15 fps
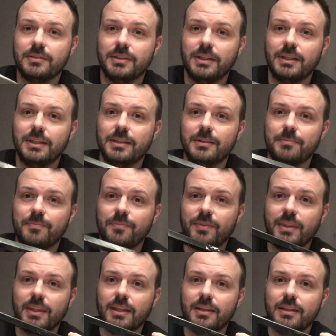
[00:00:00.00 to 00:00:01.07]
and
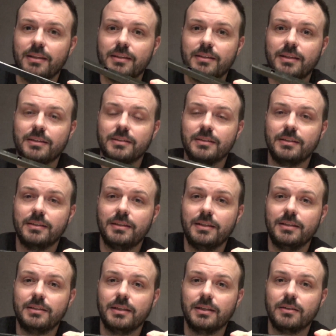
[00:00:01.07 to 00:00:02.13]
attention to
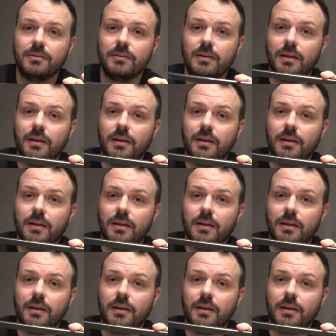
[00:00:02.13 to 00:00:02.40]
detail.